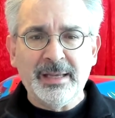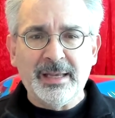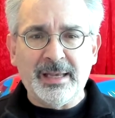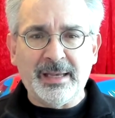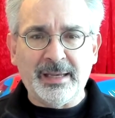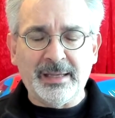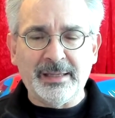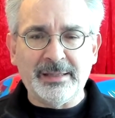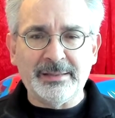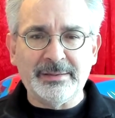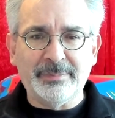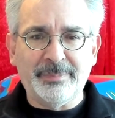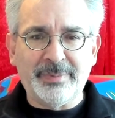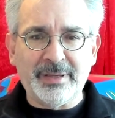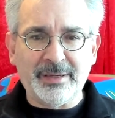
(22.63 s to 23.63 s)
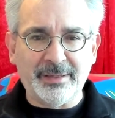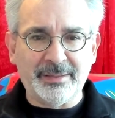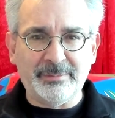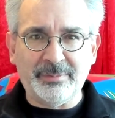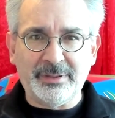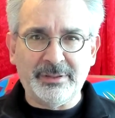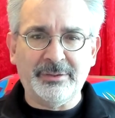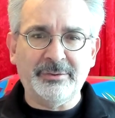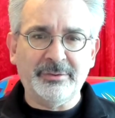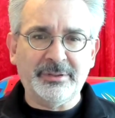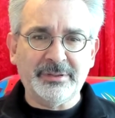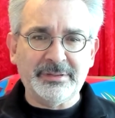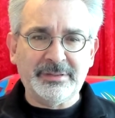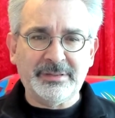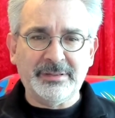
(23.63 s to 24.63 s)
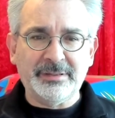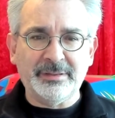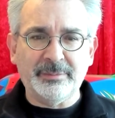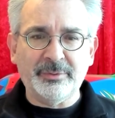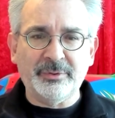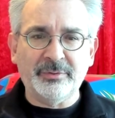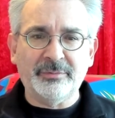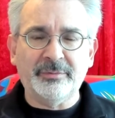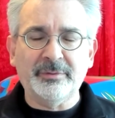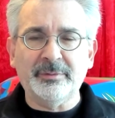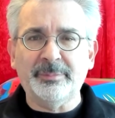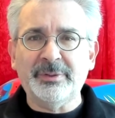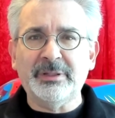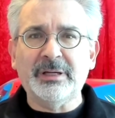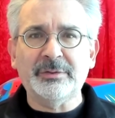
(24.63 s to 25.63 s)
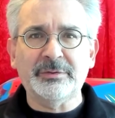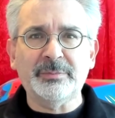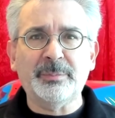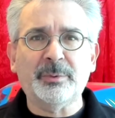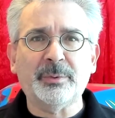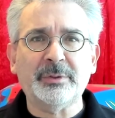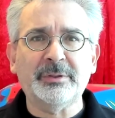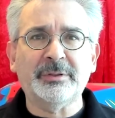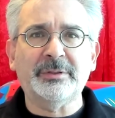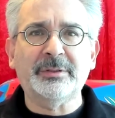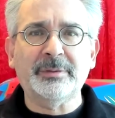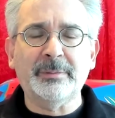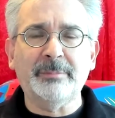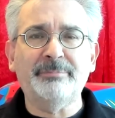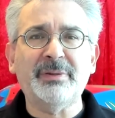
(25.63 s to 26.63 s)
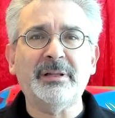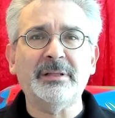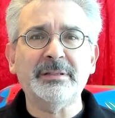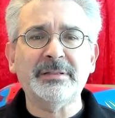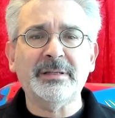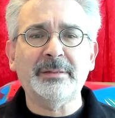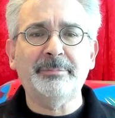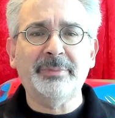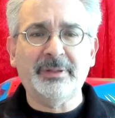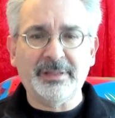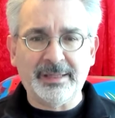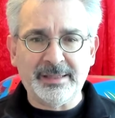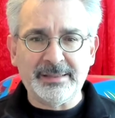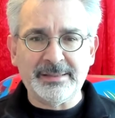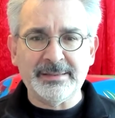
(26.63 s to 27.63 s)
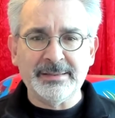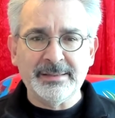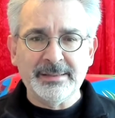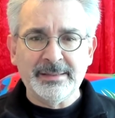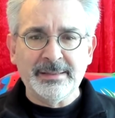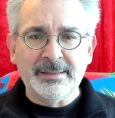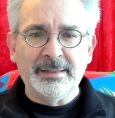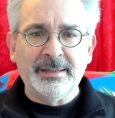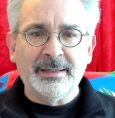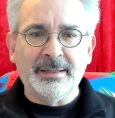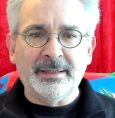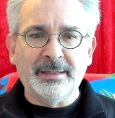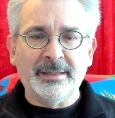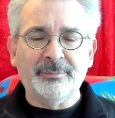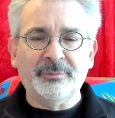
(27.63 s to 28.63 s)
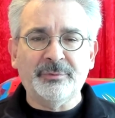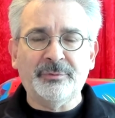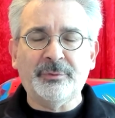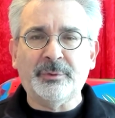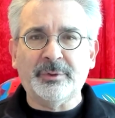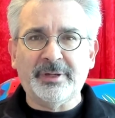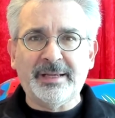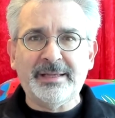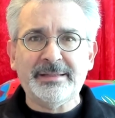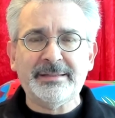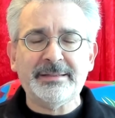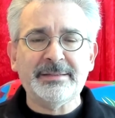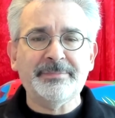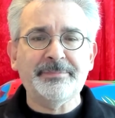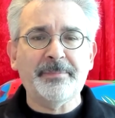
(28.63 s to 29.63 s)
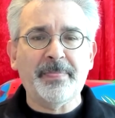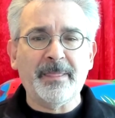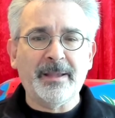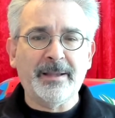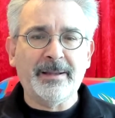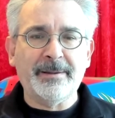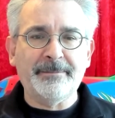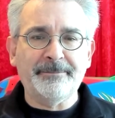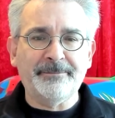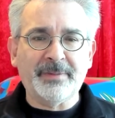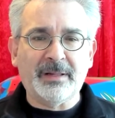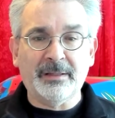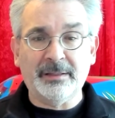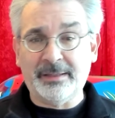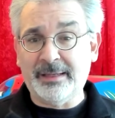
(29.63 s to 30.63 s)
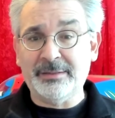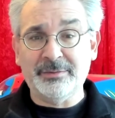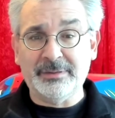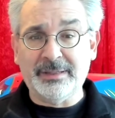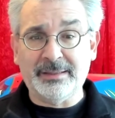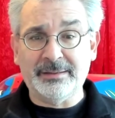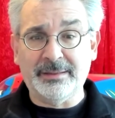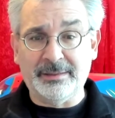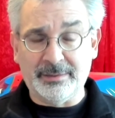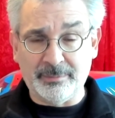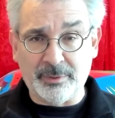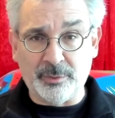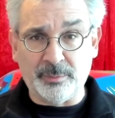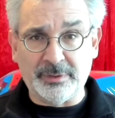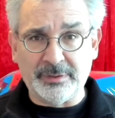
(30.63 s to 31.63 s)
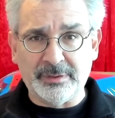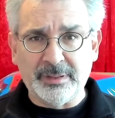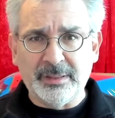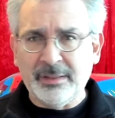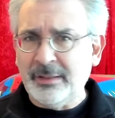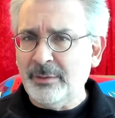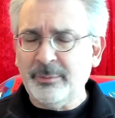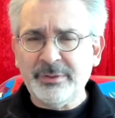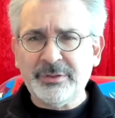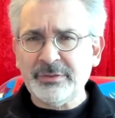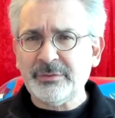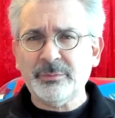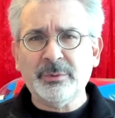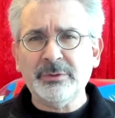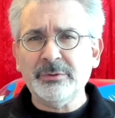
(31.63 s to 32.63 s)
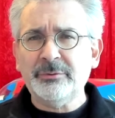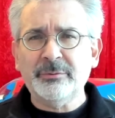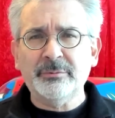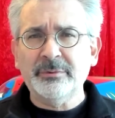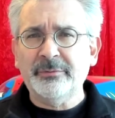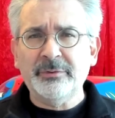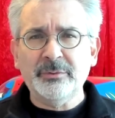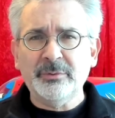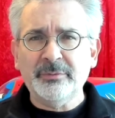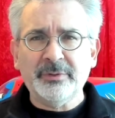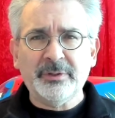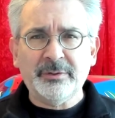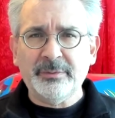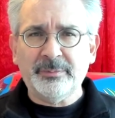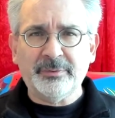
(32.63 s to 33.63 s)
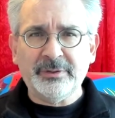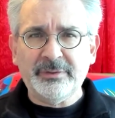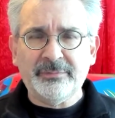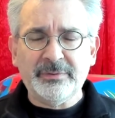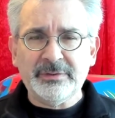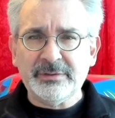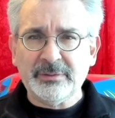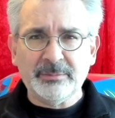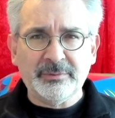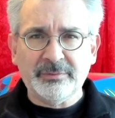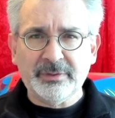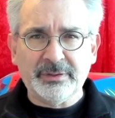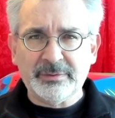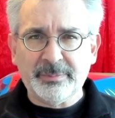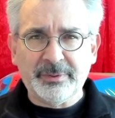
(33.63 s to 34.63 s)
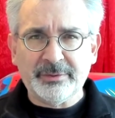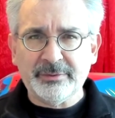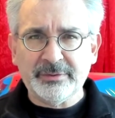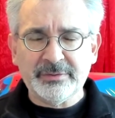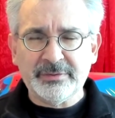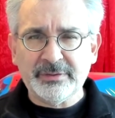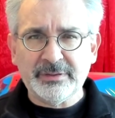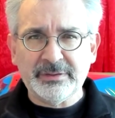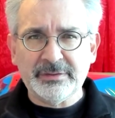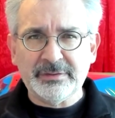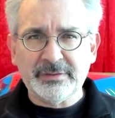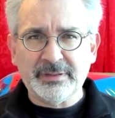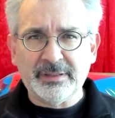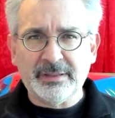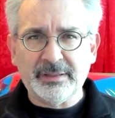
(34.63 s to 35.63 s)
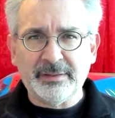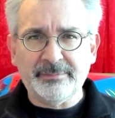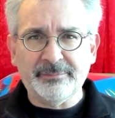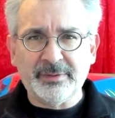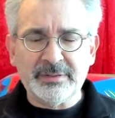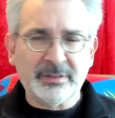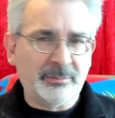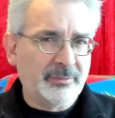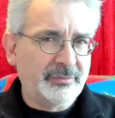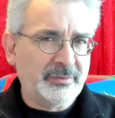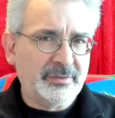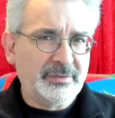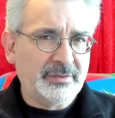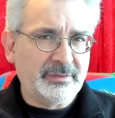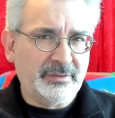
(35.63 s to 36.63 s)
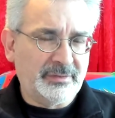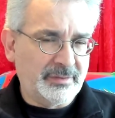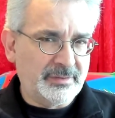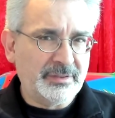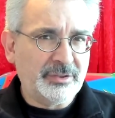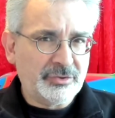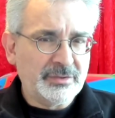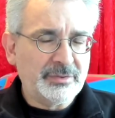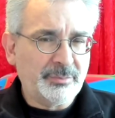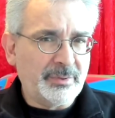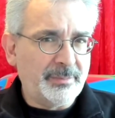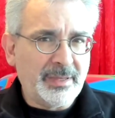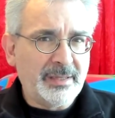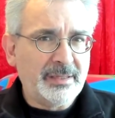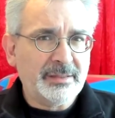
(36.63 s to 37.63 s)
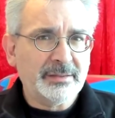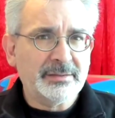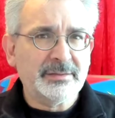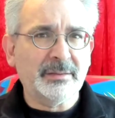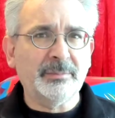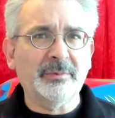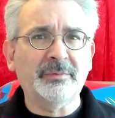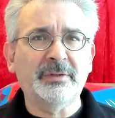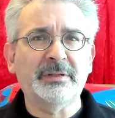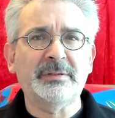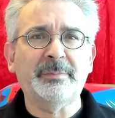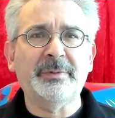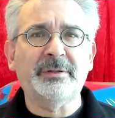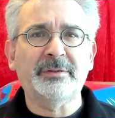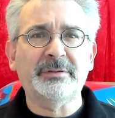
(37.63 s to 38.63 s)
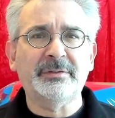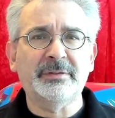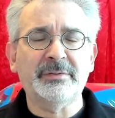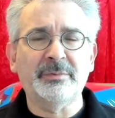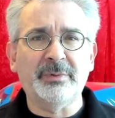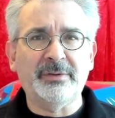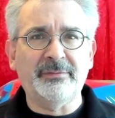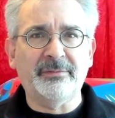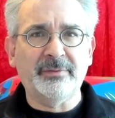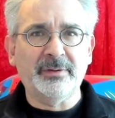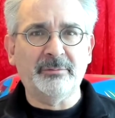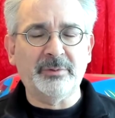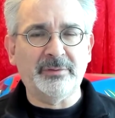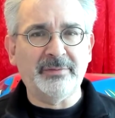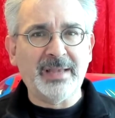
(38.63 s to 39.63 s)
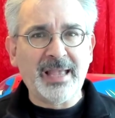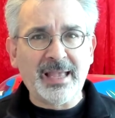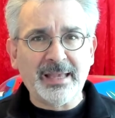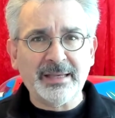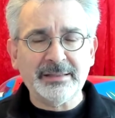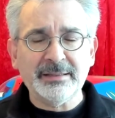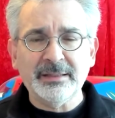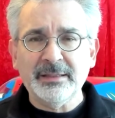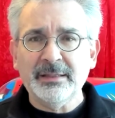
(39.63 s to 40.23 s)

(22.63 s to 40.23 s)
And behind me you can see a beautiful Pilatus Porter Balsa plane 4S. I'll get to that in a moment. We just want to review very briefly some of the experiences and some of the decisions we made and some of the experiences we've had.